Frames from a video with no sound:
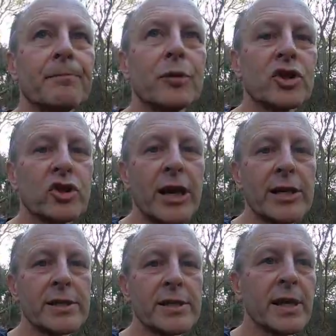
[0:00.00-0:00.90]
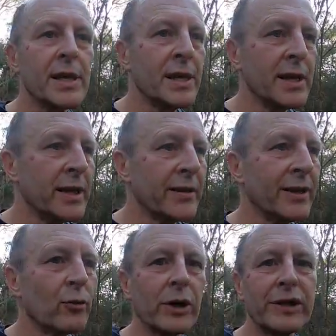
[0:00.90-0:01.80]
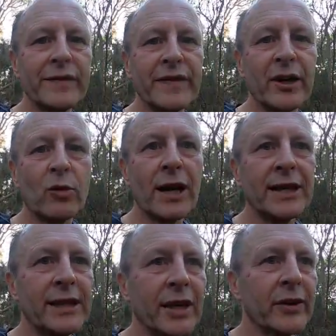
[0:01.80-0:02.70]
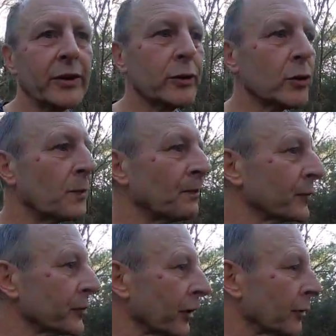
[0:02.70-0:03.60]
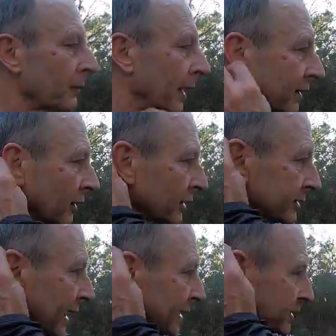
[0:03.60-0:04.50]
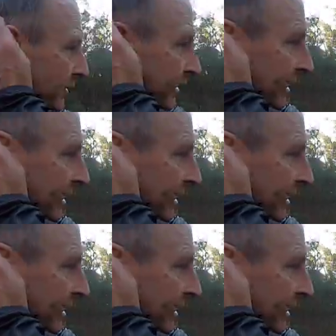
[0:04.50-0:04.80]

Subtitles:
bush tracks that weave their way down the hill. So Mount Eliza has a lot of